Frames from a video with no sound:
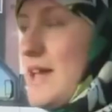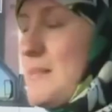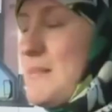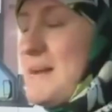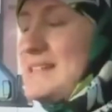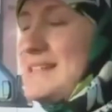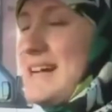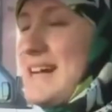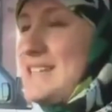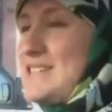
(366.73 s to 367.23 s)

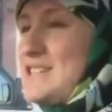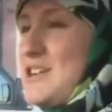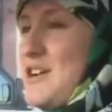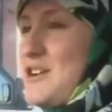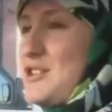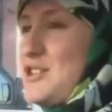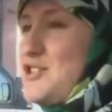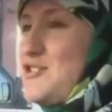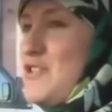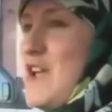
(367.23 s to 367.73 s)
And my dad
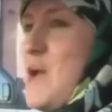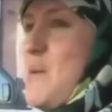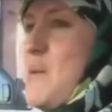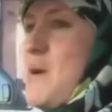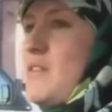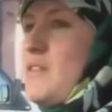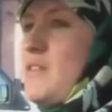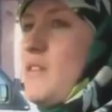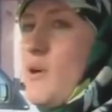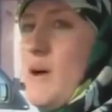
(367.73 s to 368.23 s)
touched straight out
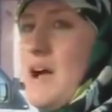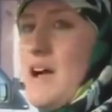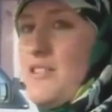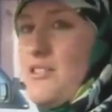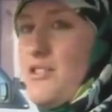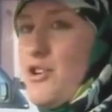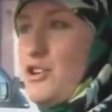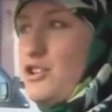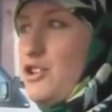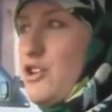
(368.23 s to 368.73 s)
with, well, oh, I
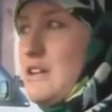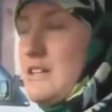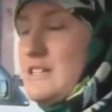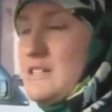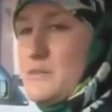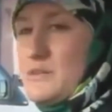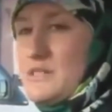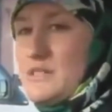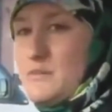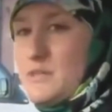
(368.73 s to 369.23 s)
thought you
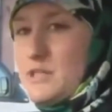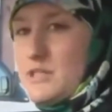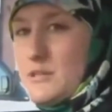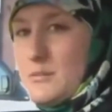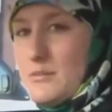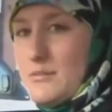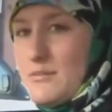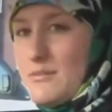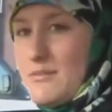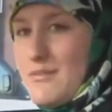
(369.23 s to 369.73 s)
already was a
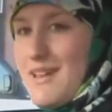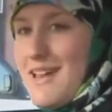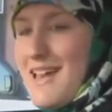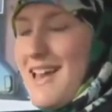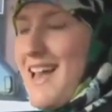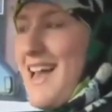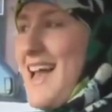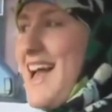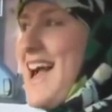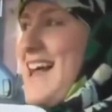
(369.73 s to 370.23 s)
Muslim.
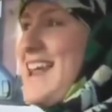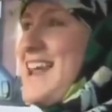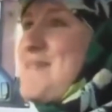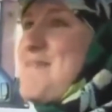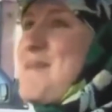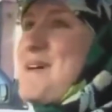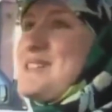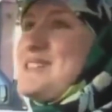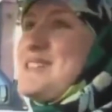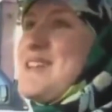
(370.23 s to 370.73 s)
And
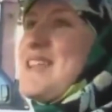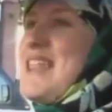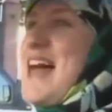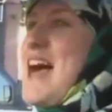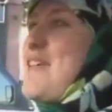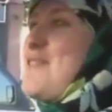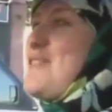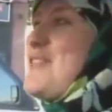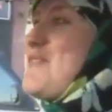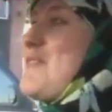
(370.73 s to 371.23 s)
I burst out
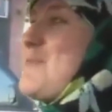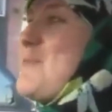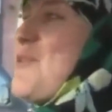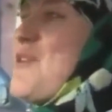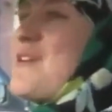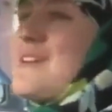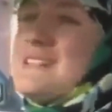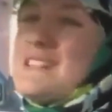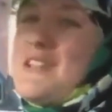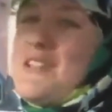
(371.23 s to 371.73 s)
laughing even
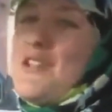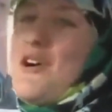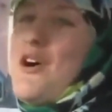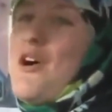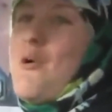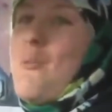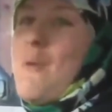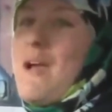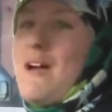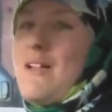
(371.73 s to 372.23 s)
more because I
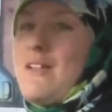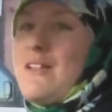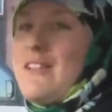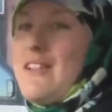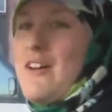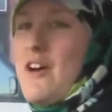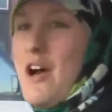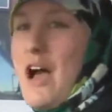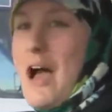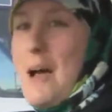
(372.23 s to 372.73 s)
thought,
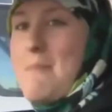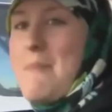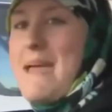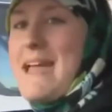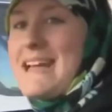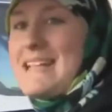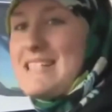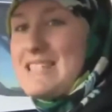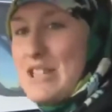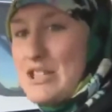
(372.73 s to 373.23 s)
well, I'm
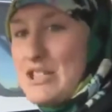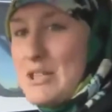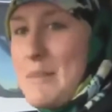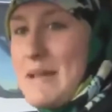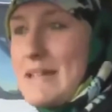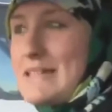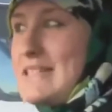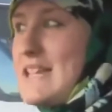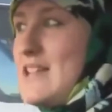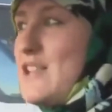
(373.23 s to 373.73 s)
making such a
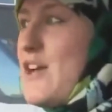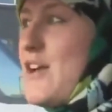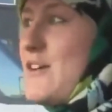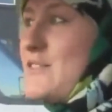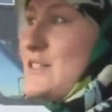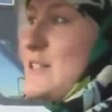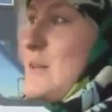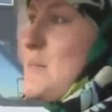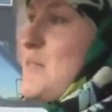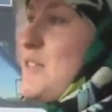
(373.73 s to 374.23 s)
big deal out
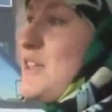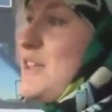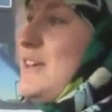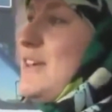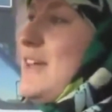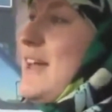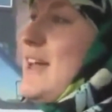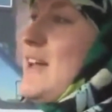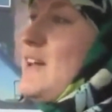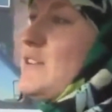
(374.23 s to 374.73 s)
of
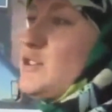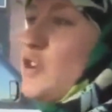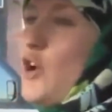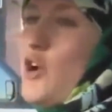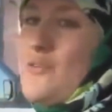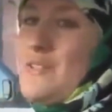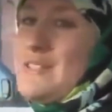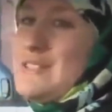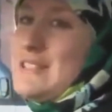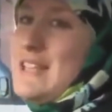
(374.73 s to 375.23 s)
something that
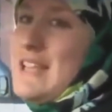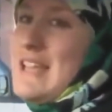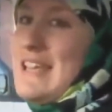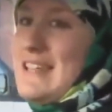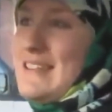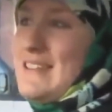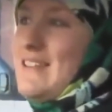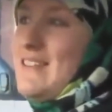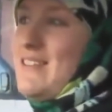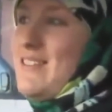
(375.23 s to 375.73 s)

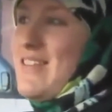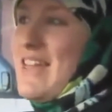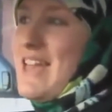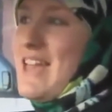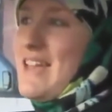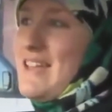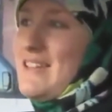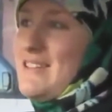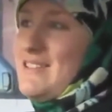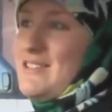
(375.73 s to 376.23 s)
obviously
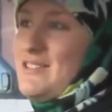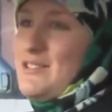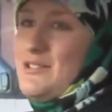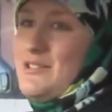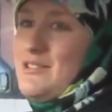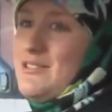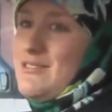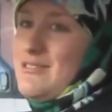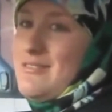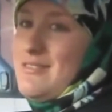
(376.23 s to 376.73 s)
they,
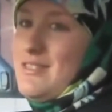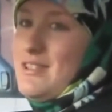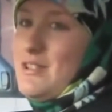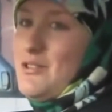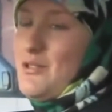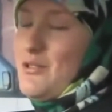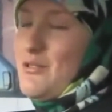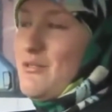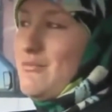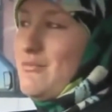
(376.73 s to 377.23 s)

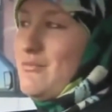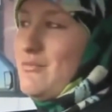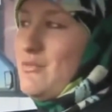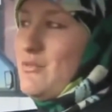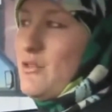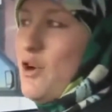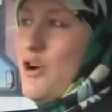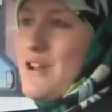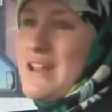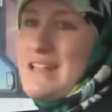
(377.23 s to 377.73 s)
you know,
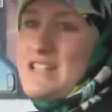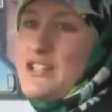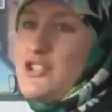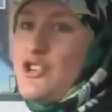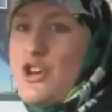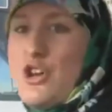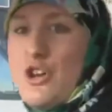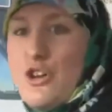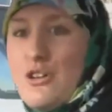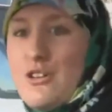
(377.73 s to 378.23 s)
already
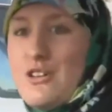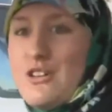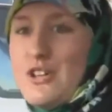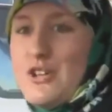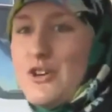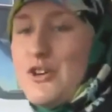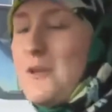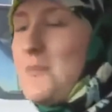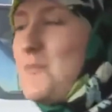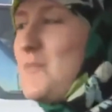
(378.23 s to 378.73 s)
knew,
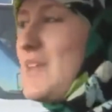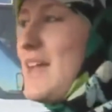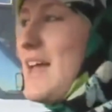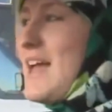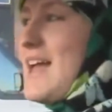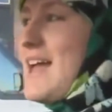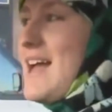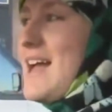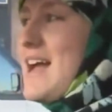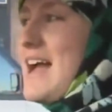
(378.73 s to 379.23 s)
you know.
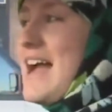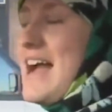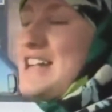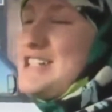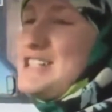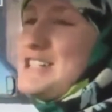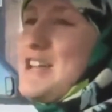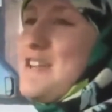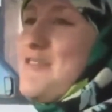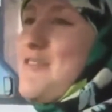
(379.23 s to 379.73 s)

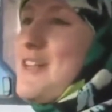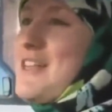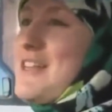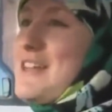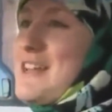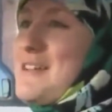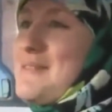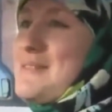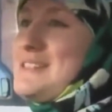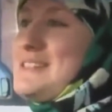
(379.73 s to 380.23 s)
Actually, I felt
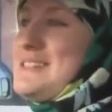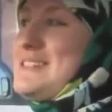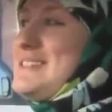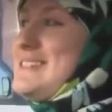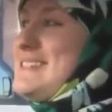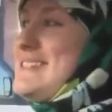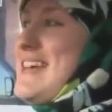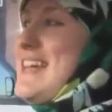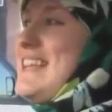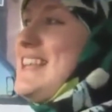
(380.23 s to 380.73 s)
like I was
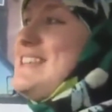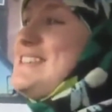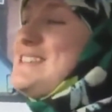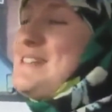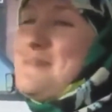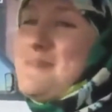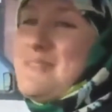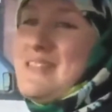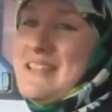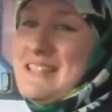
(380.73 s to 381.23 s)
telling
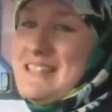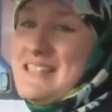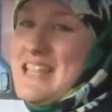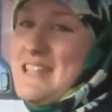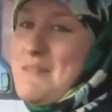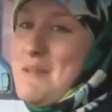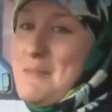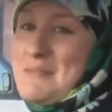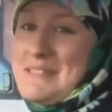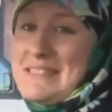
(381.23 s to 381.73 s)
some, like
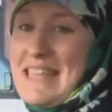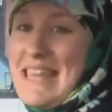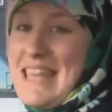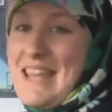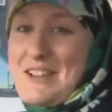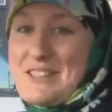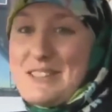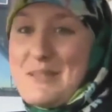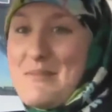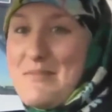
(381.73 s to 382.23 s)
telling them I was
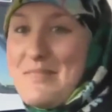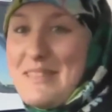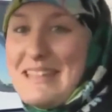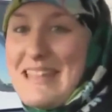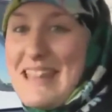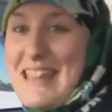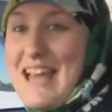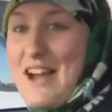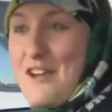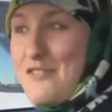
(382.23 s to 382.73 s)
gay or
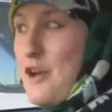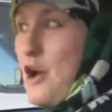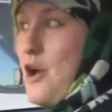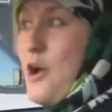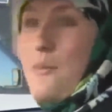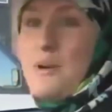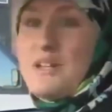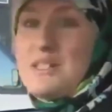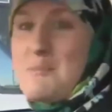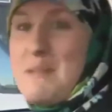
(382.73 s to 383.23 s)
something like that, or
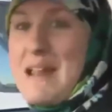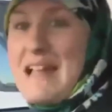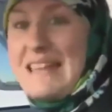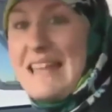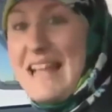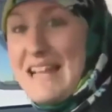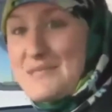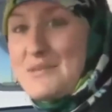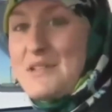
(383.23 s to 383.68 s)
I was pregnant.